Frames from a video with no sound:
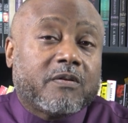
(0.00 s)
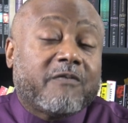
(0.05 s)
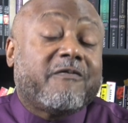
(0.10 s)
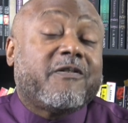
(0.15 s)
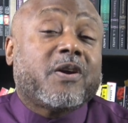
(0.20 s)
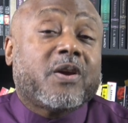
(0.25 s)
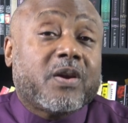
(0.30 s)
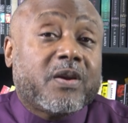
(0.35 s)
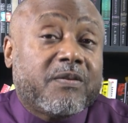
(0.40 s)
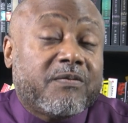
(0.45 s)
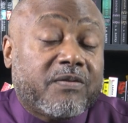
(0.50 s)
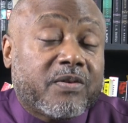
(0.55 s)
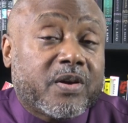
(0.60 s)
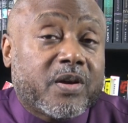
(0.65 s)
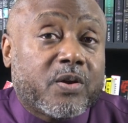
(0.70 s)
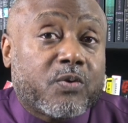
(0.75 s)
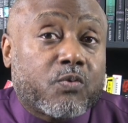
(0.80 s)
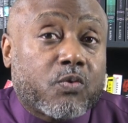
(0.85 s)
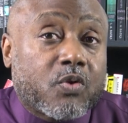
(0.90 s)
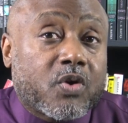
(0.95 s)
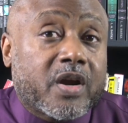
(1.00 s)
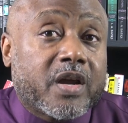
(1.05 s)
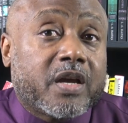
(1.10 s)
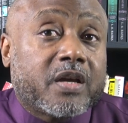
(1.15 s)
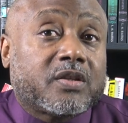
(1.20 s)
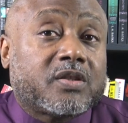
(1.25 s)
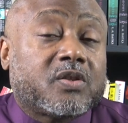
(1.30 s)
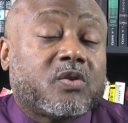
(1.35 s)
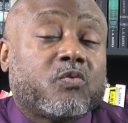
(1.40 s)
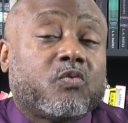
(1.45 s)
very, very
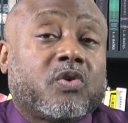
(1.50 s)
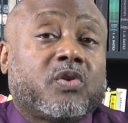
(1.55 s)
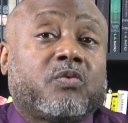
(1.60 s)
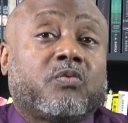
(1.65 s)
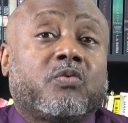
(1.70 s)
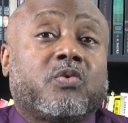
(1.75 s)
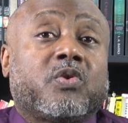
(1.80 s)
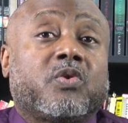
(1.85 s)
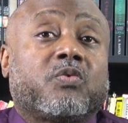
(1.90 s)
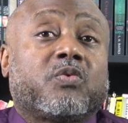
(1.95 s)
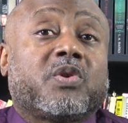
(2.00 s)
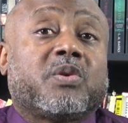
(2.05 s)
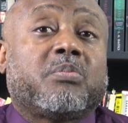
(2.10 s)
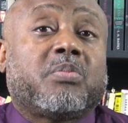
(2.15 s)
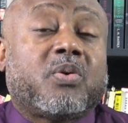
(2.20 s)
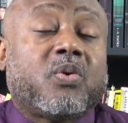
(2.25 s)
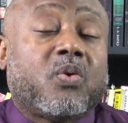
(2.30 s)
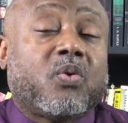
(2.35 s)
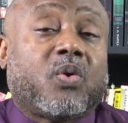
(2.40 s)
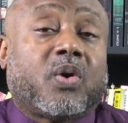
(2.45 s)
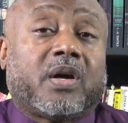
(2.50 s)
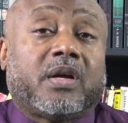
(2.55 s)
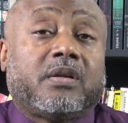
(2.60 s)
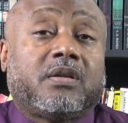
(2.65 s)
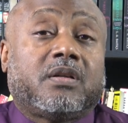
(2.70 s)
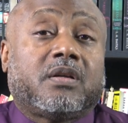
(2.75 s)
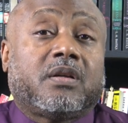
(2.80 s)
rare someone will report